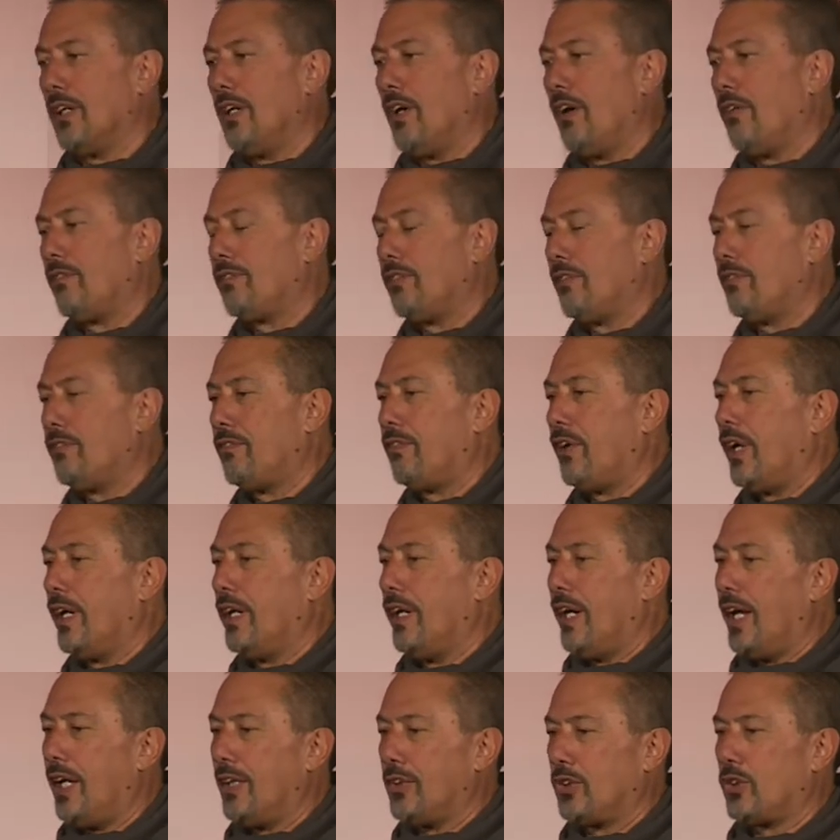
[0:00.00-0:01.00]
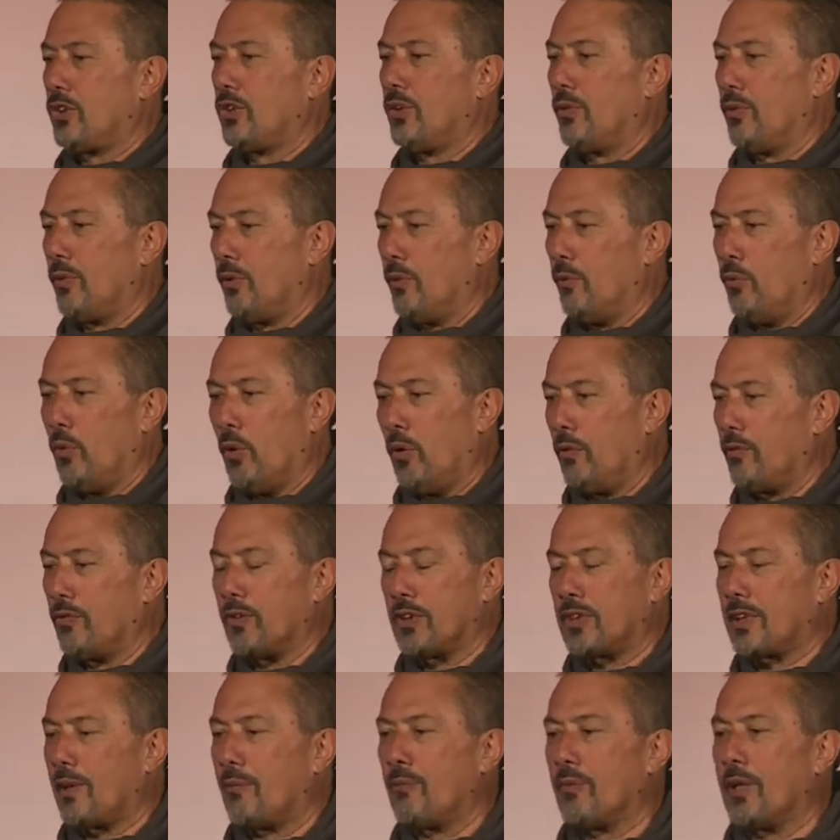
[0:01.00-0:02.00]
not for financial reward, for
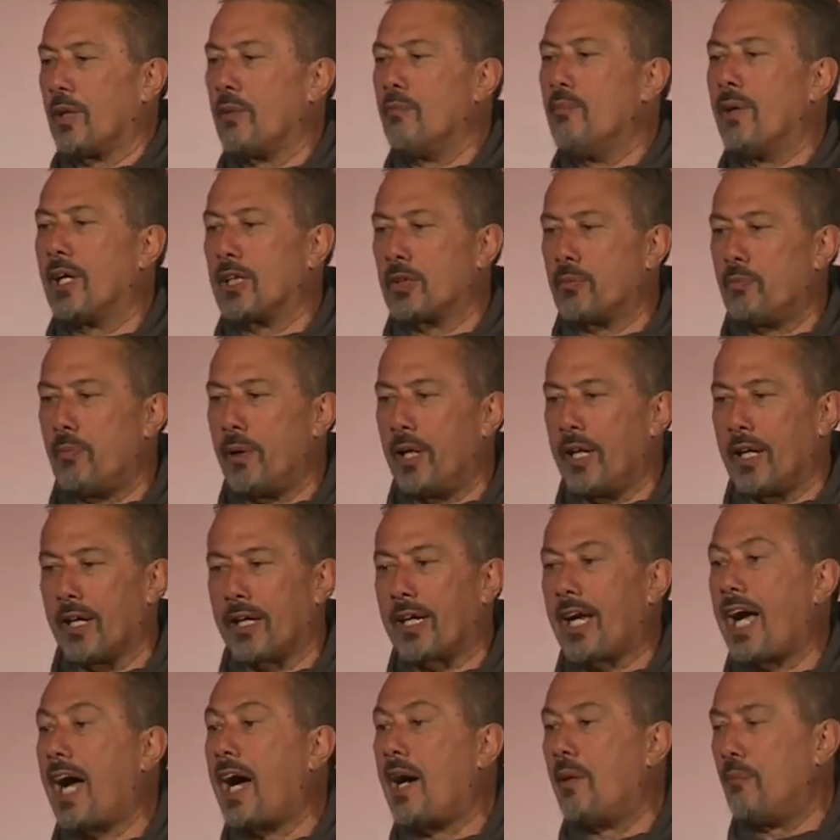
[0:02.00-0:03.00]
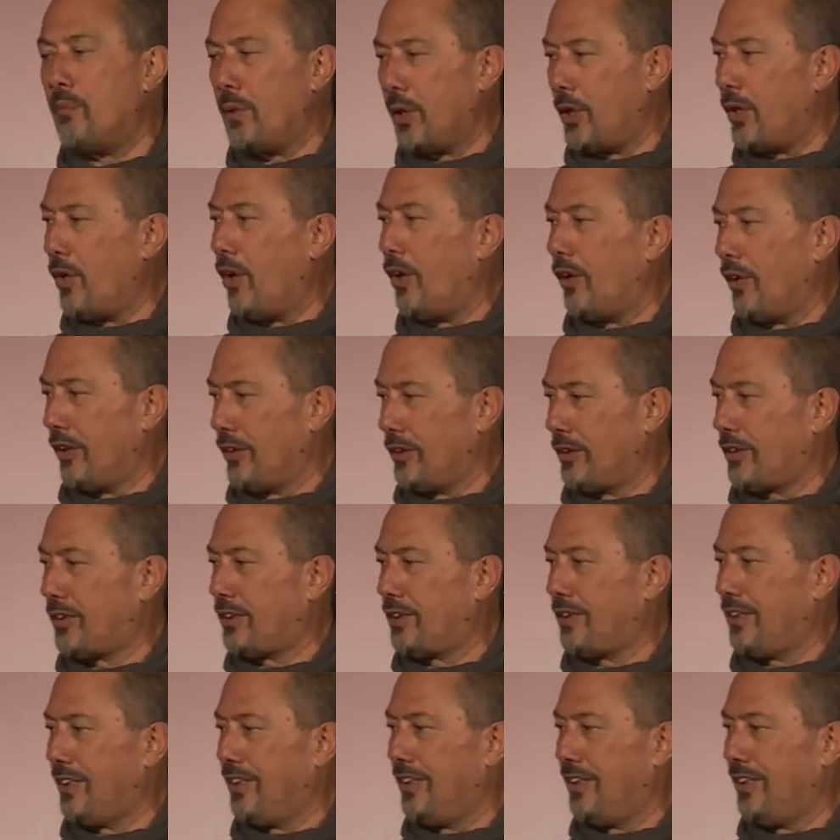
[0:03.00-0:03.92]
something much better, karma dollars.